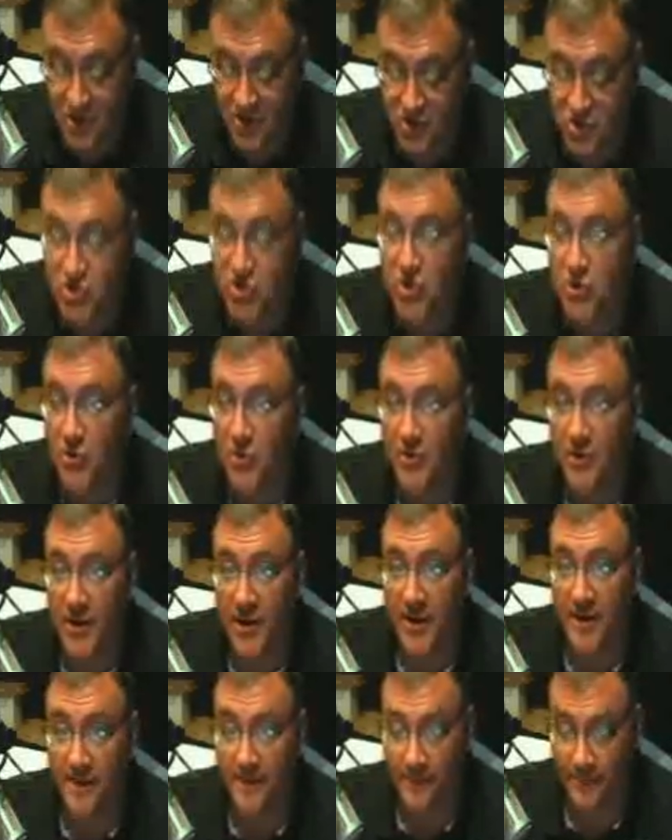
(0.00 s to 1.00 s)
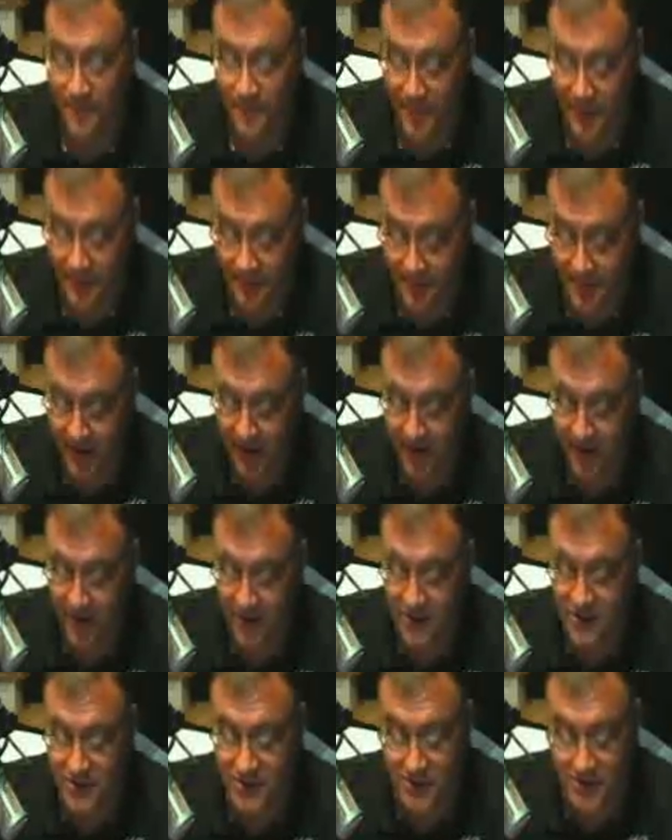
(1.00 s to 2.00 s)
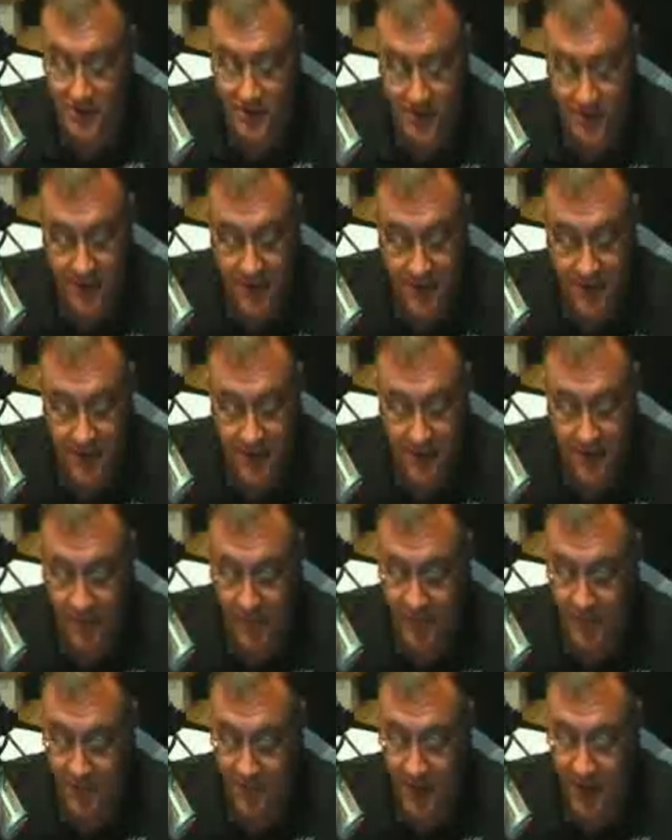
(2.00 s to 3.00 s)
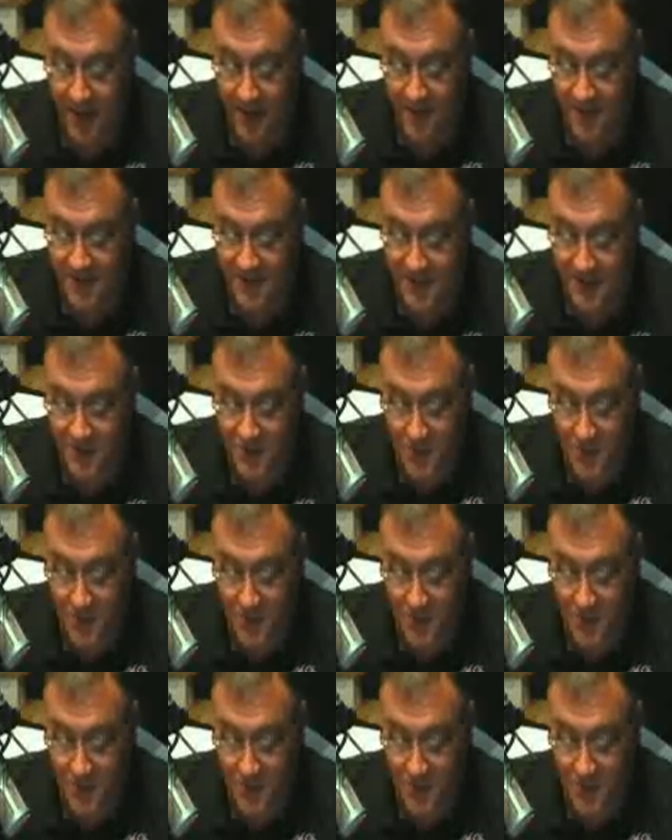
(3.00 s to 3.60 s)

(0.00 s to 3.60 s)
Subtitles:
surely perish. This is what the Bible says.